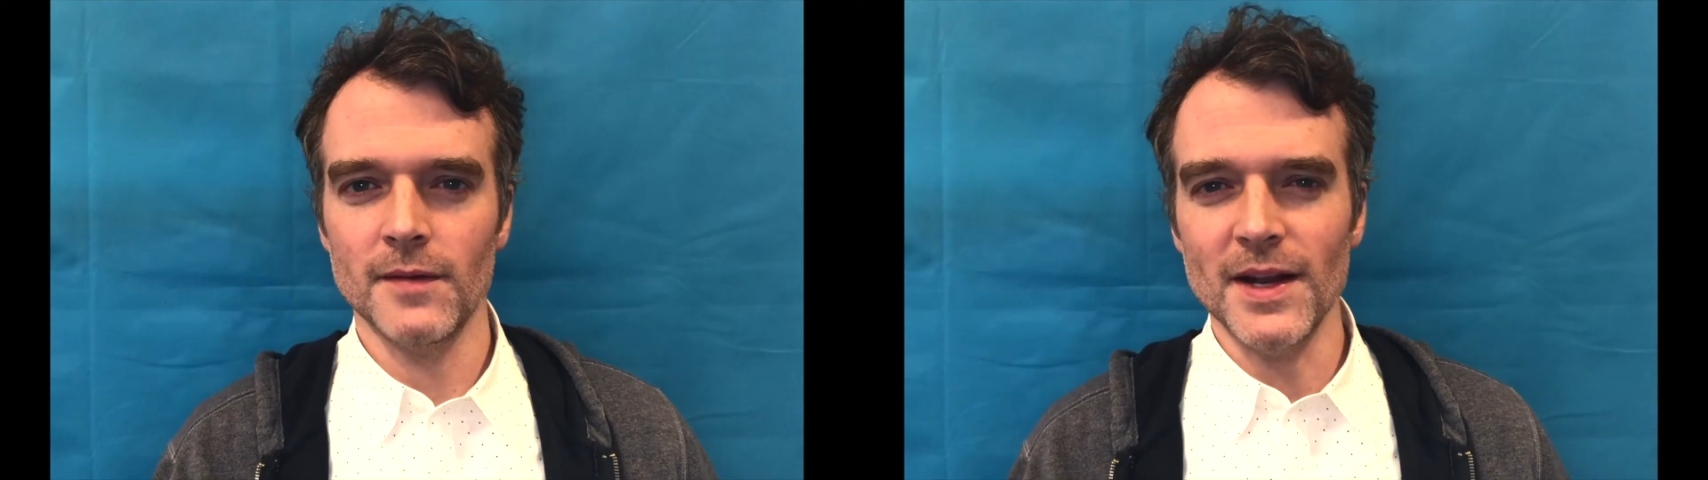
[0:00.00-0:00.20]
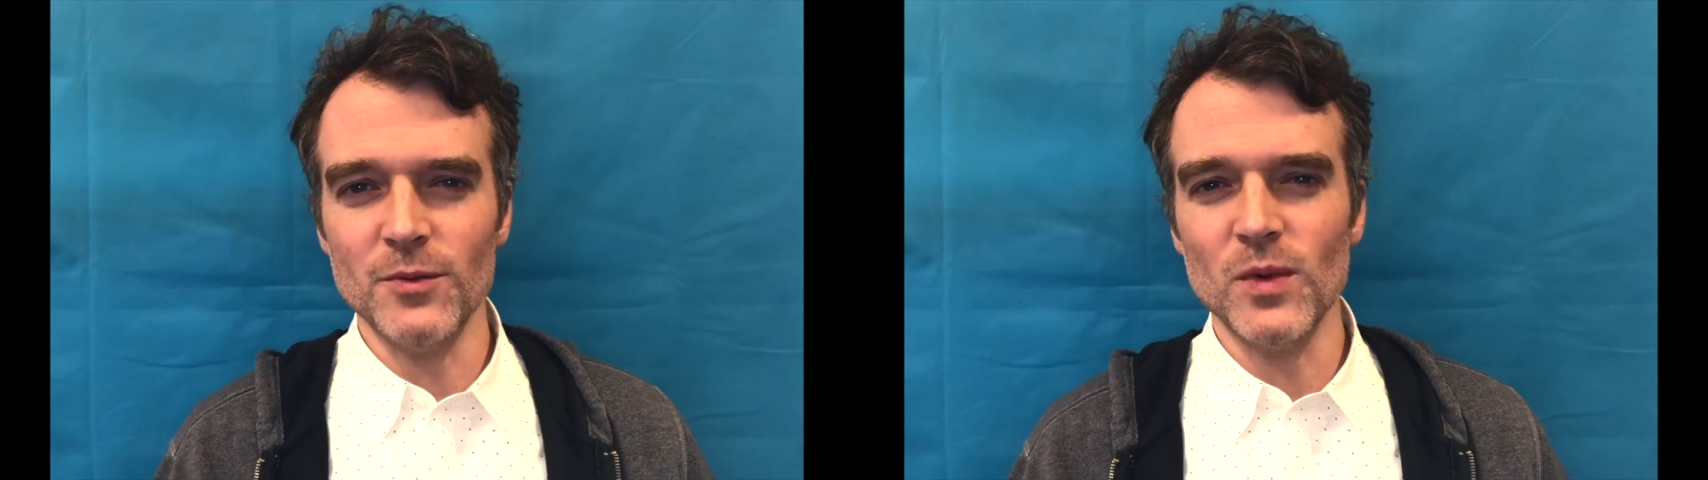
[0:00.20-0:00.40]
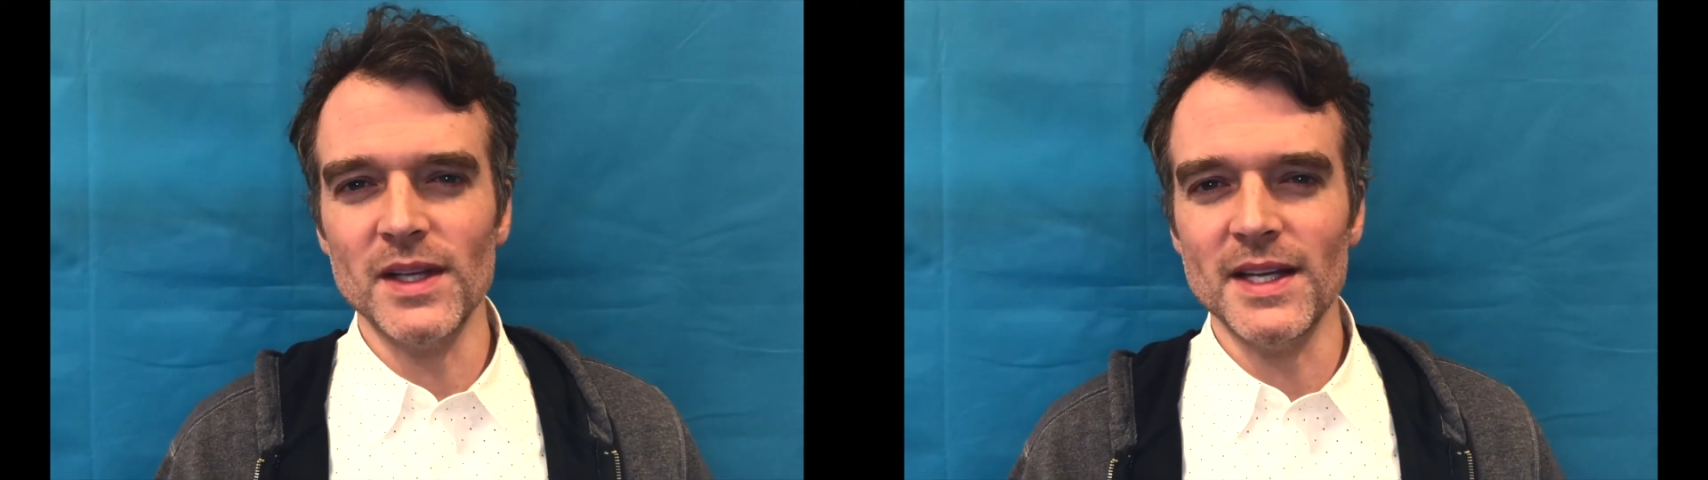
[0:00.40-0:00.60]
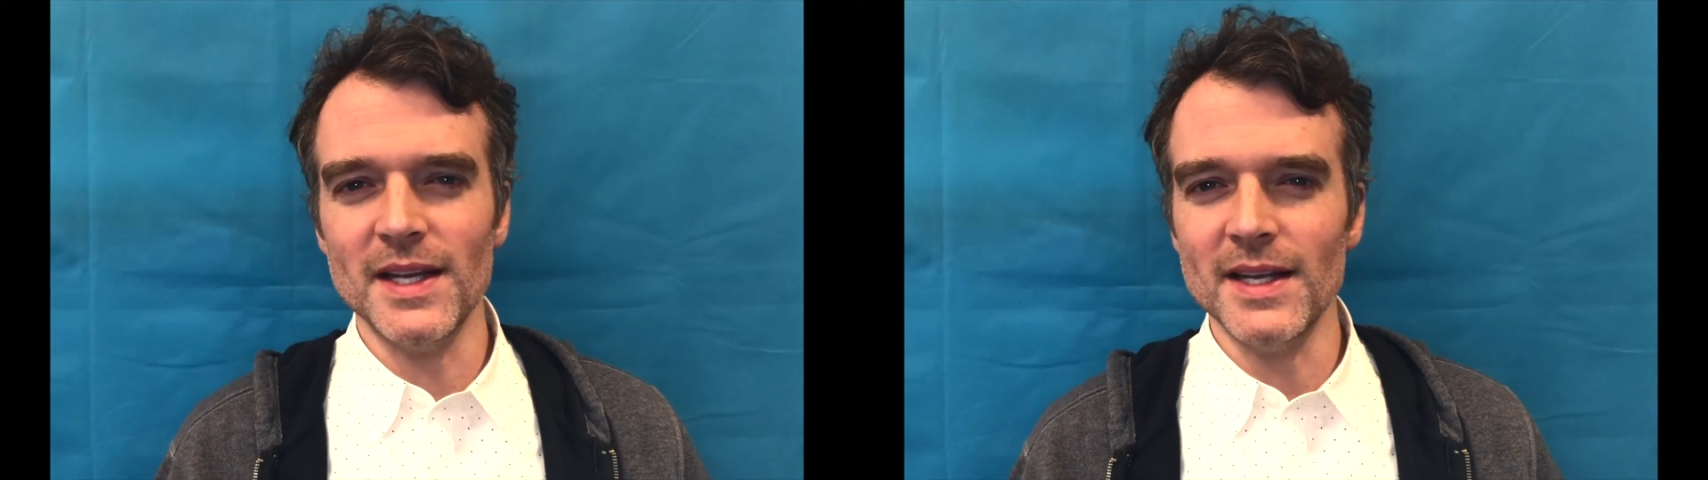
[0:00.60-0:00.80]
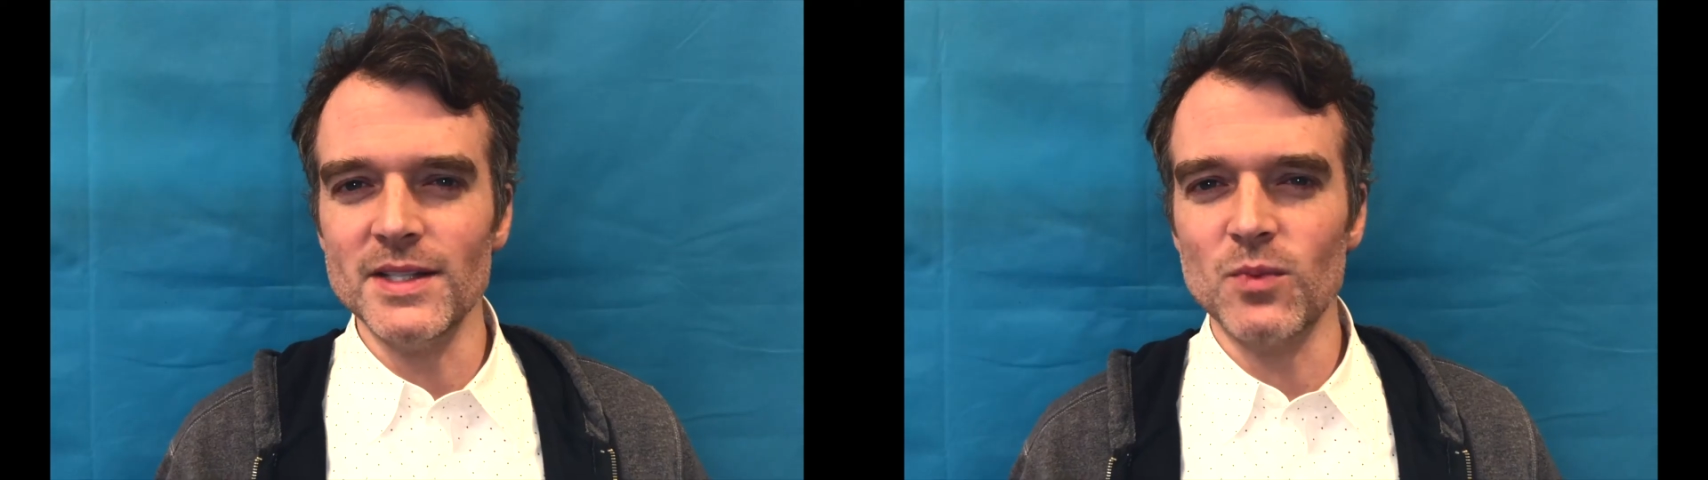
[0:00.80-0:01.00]
And it
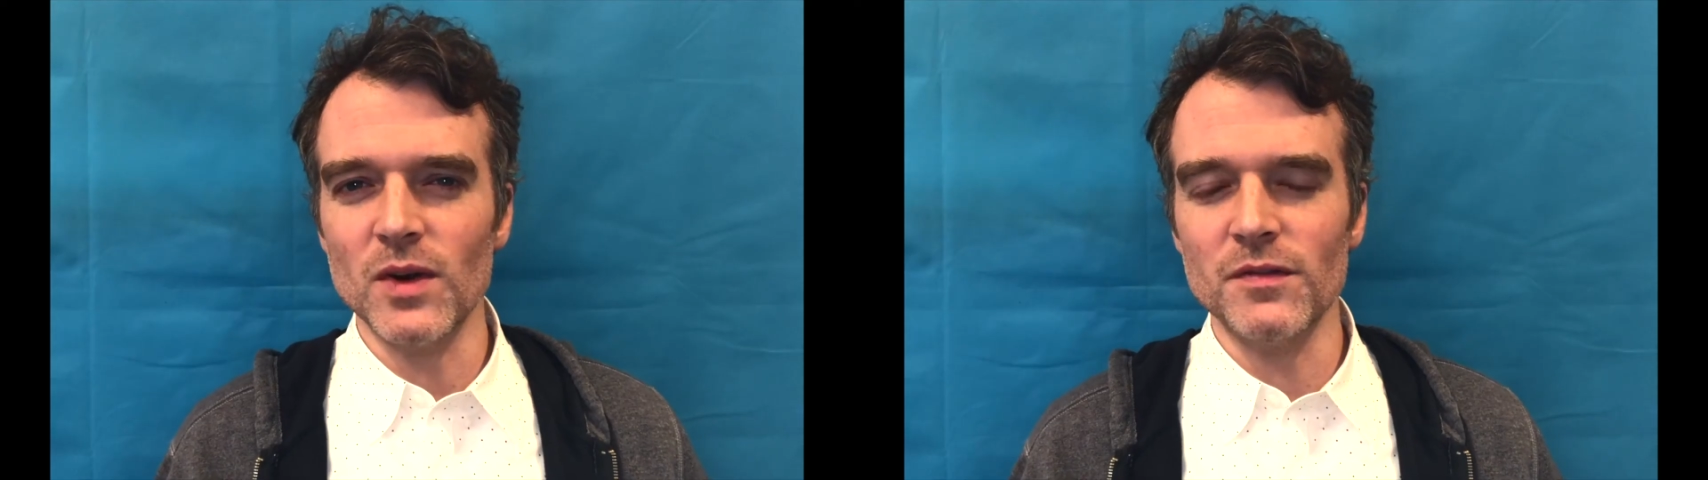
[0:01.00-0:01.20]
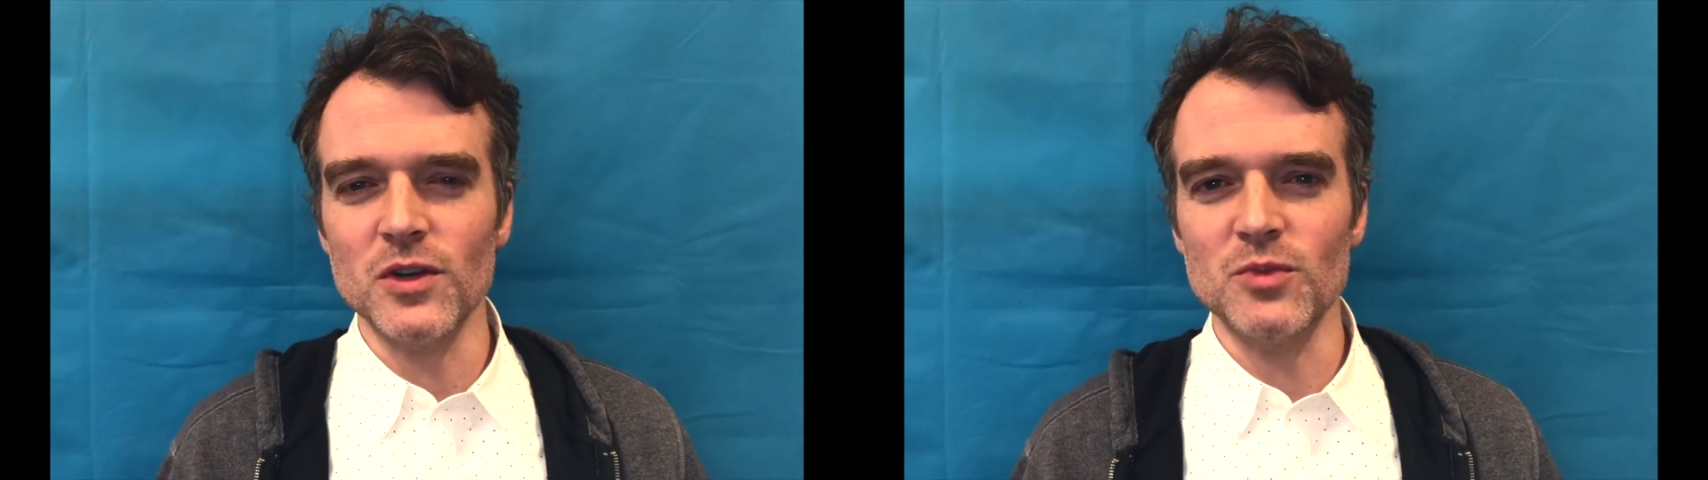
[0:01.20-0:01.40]
is one of those